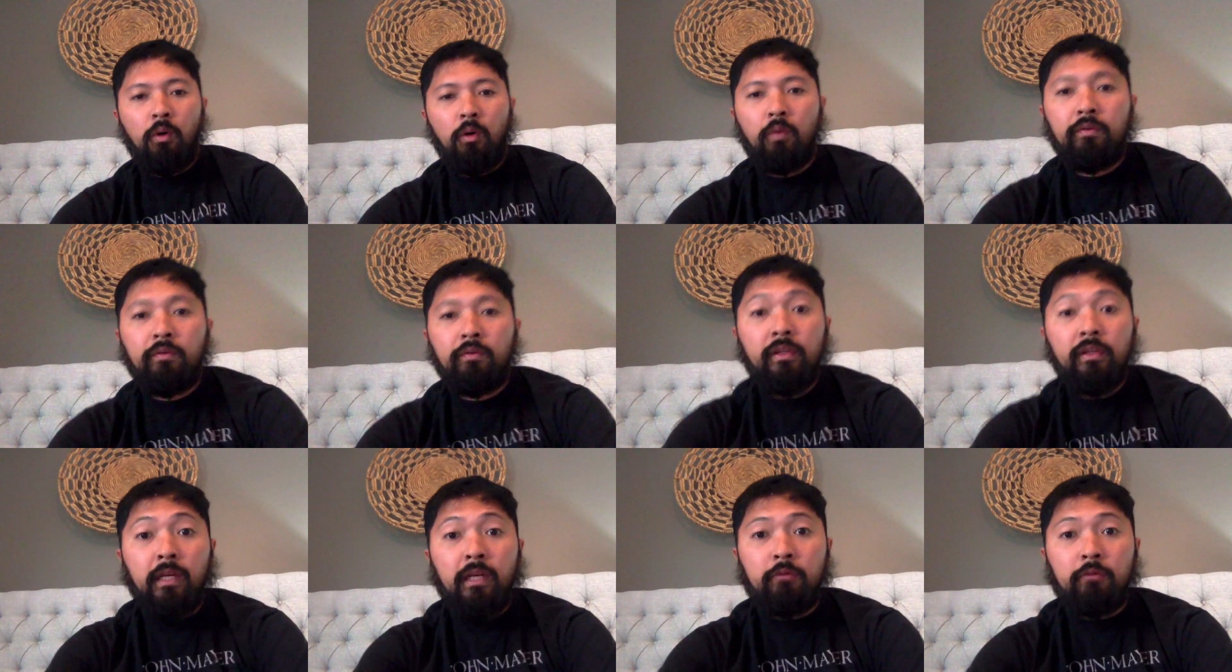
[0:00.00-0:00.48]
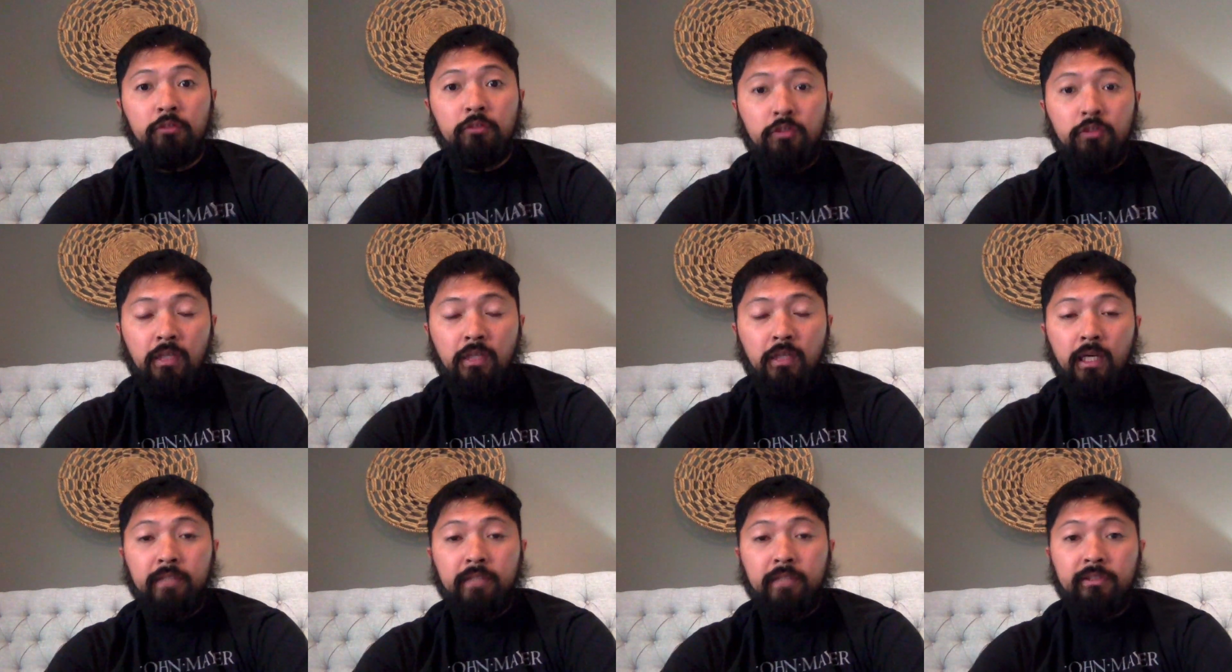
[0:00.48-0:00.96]
over that with you
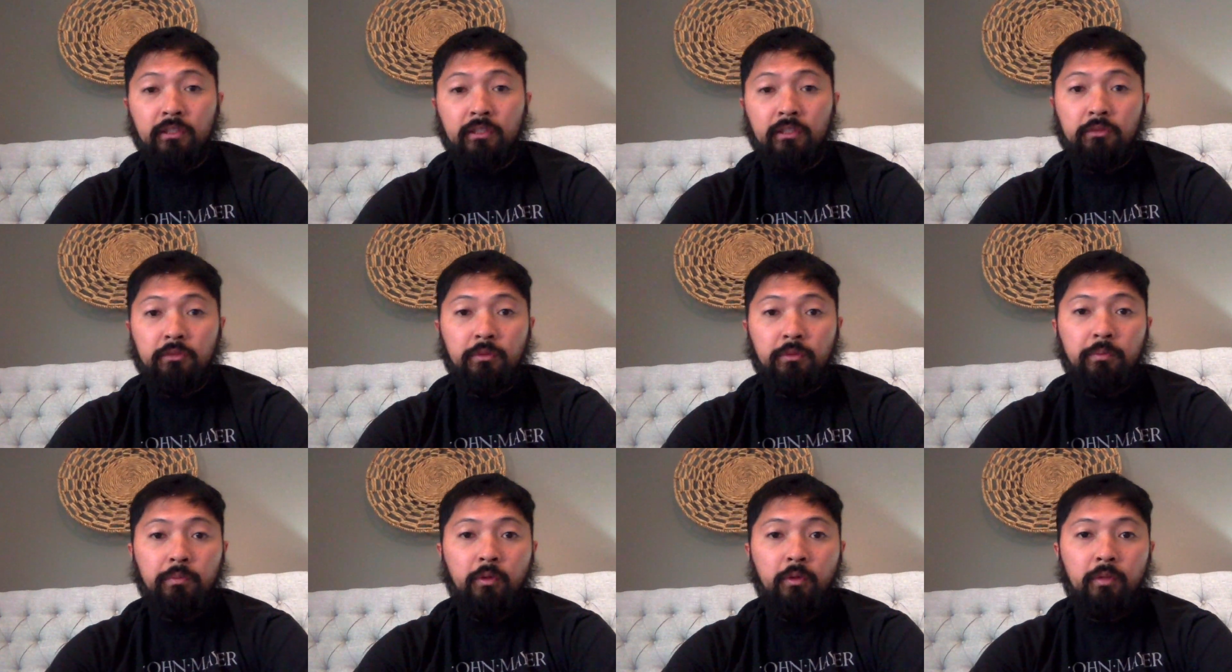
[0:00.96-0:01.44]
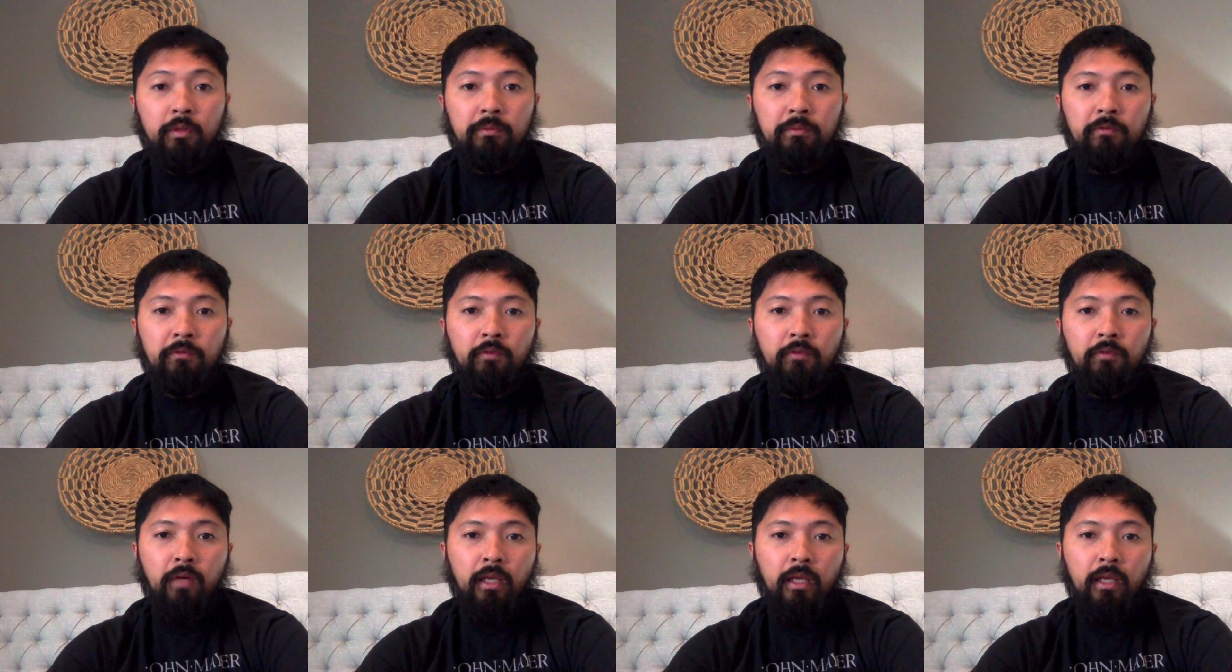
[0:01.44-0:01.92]
guys on your report
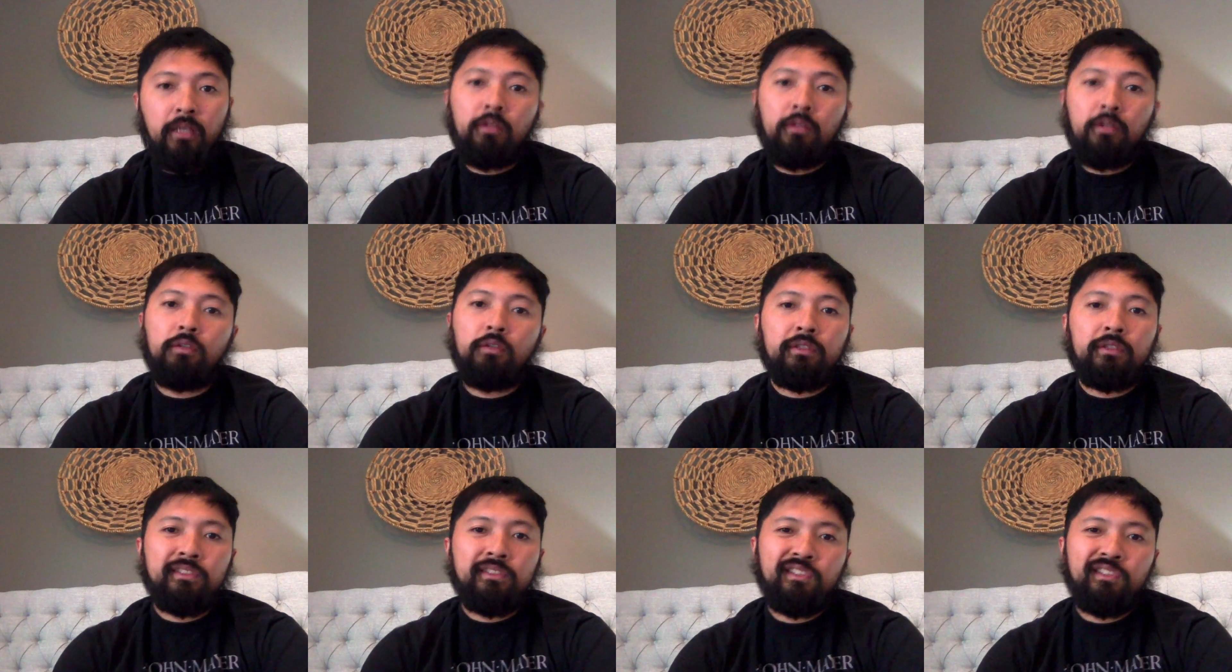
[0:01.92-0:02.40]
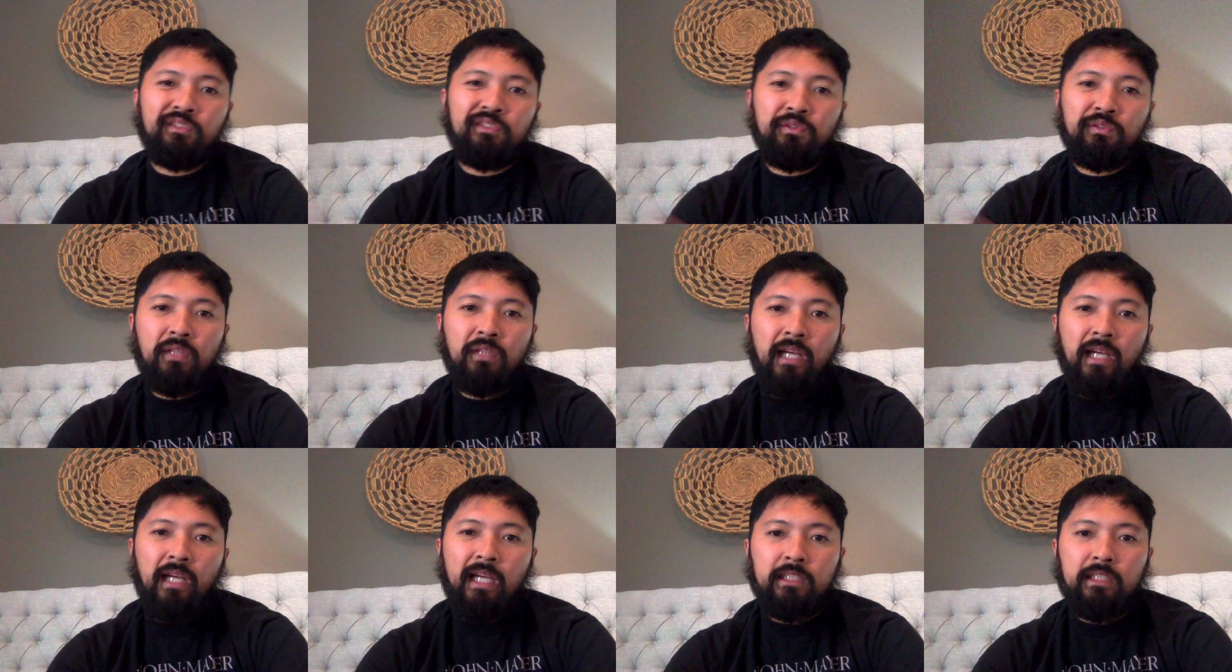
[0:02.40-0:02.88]
before I go into
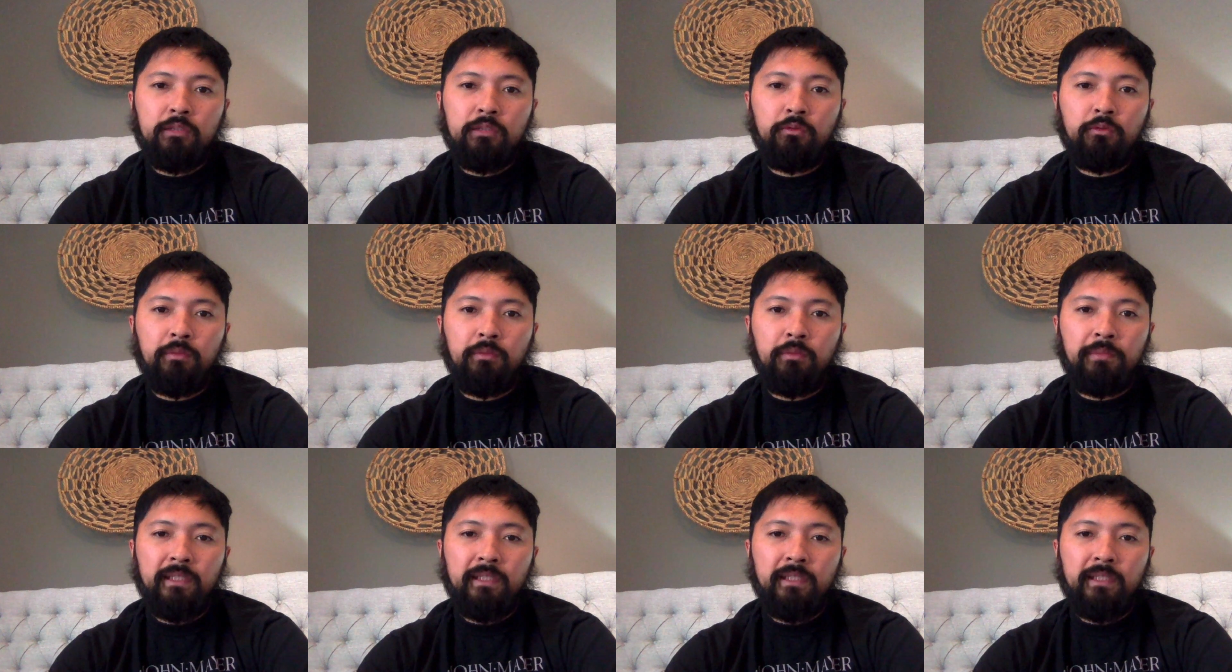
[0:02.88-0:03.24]
the actual